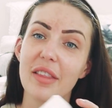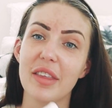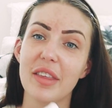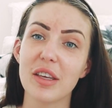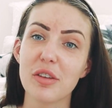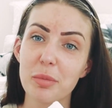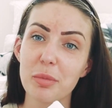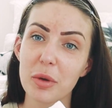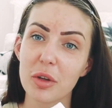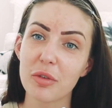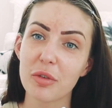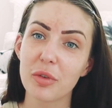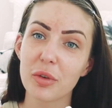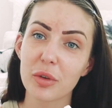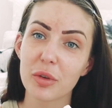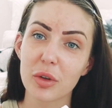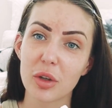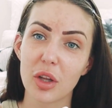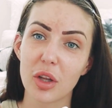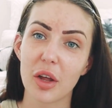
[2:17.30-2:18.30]
these
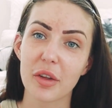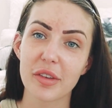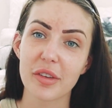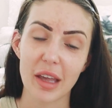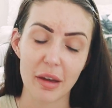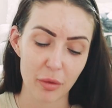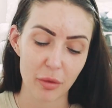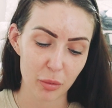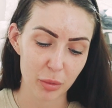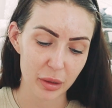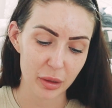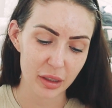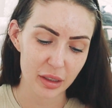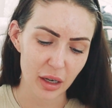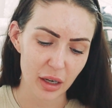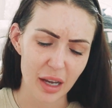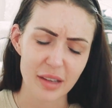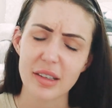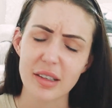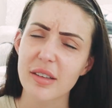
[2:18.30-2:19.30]
beautiful cloths have a really
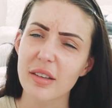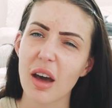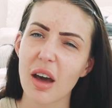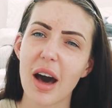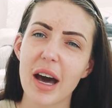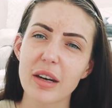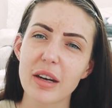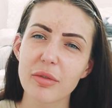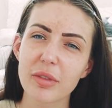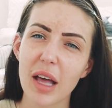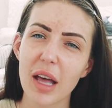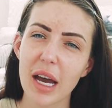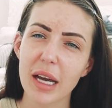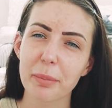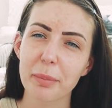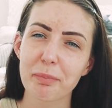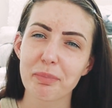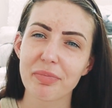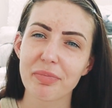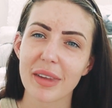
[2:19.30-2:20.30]
nice, it's kind of like